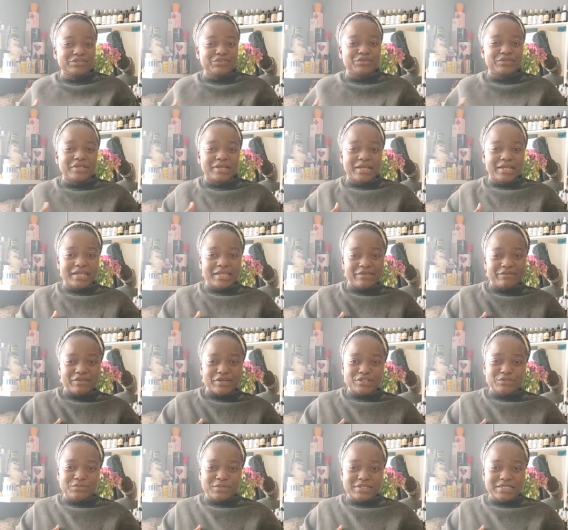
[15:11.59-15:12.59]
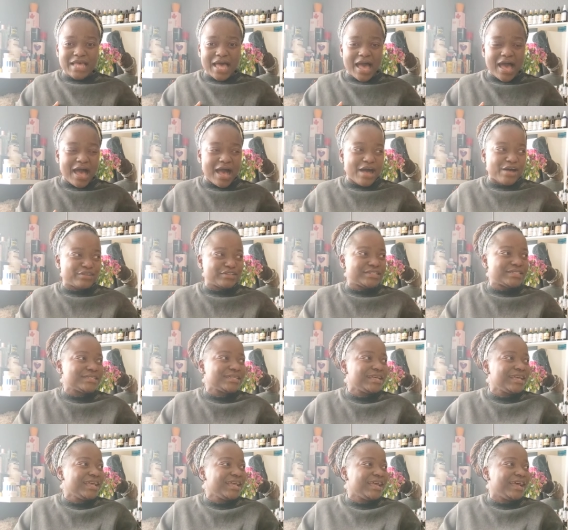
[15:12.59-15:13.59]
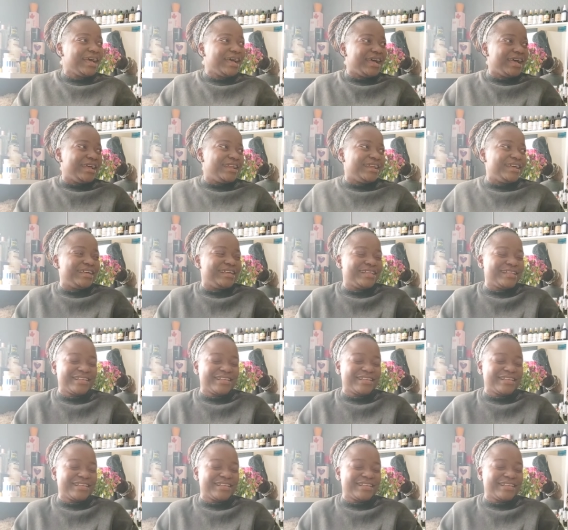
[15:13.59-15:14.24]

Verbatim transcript: You know, the cleavage was out. And